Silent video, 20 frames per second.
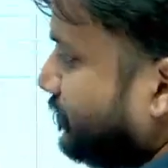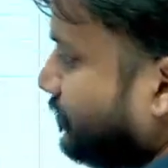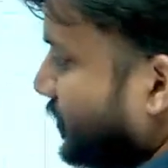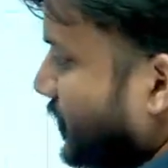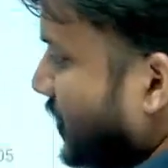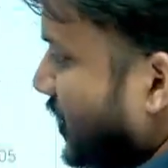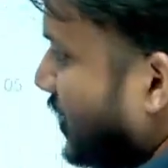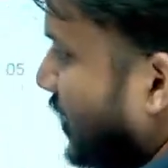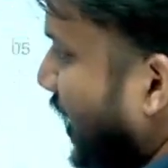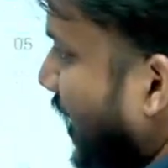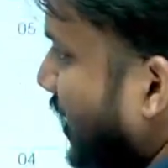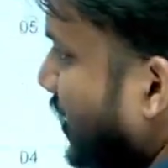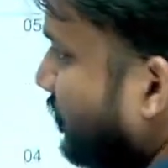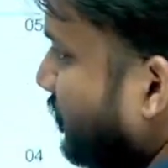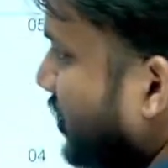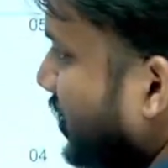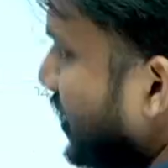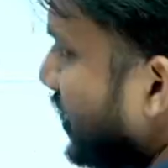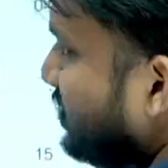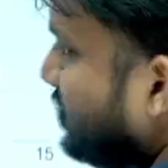Then we
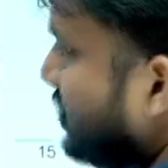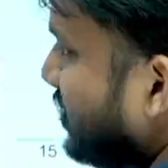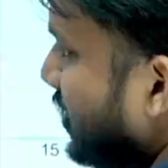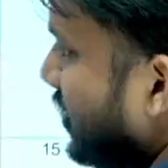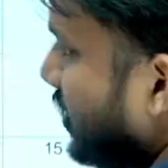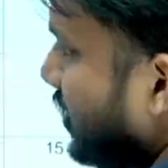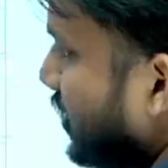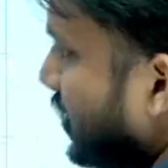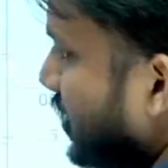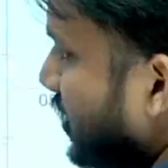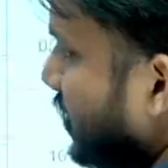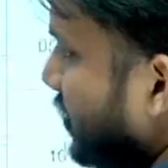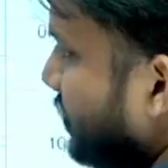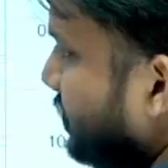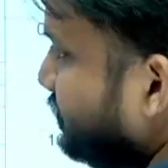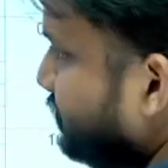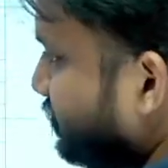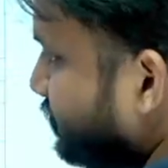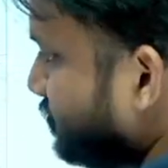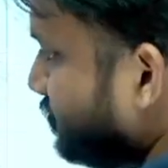can say
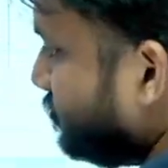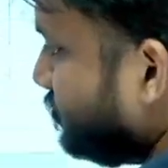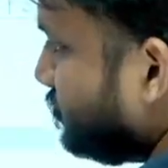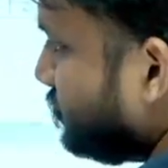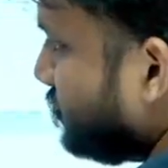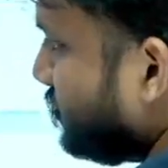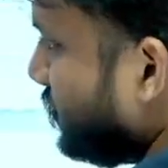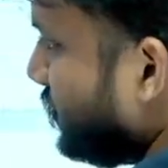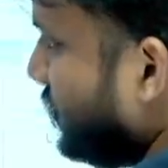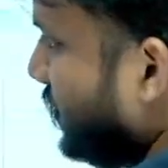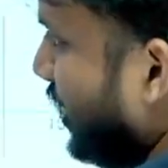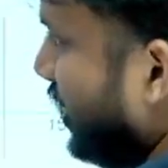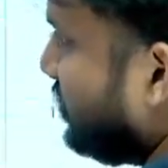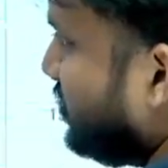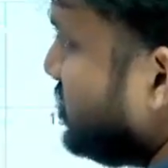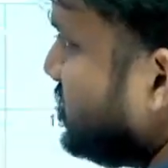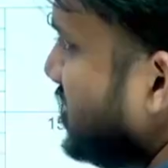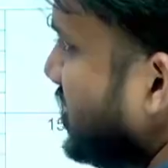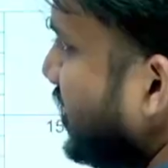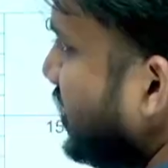
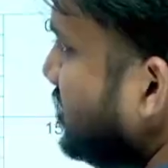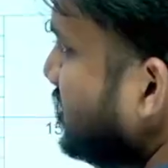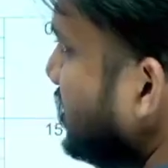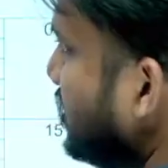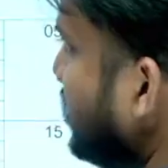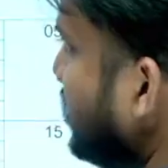assistant engineer